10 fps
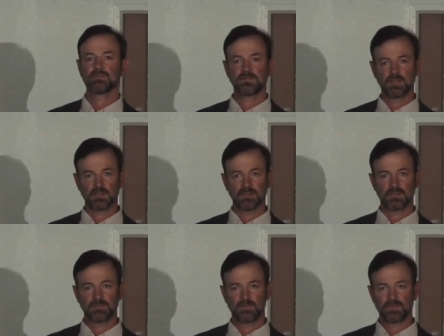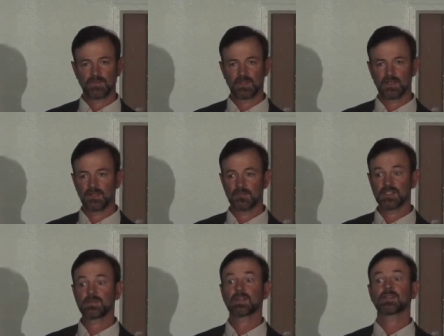field, um,
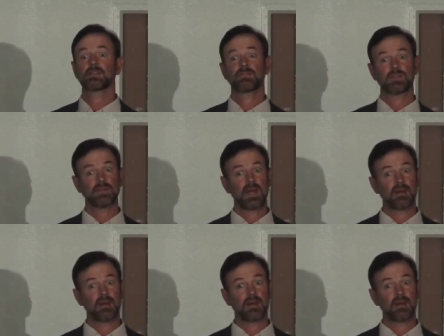especially if you're an